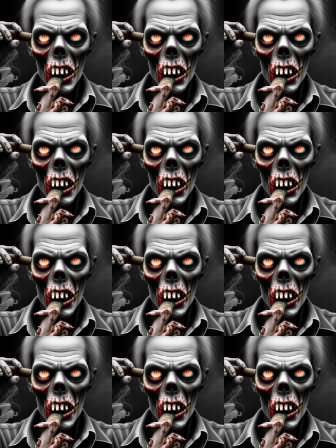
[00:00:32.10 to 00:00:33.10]

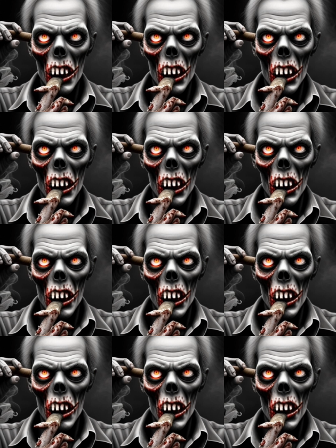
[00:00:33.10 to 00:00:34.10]

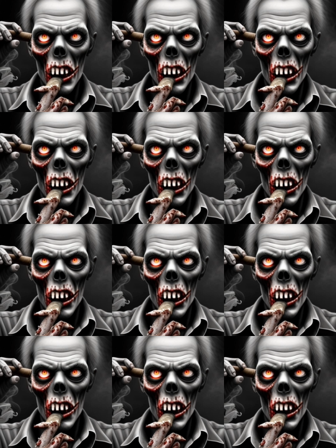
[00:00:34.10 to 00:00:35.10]

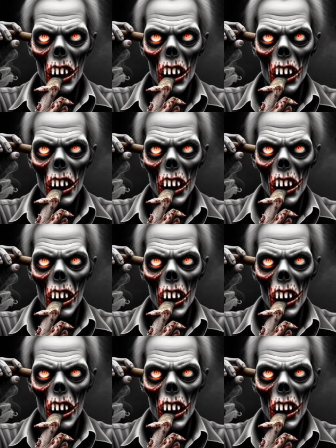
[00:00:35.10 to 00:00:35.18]
The face doesn't move, so there is nothing to read.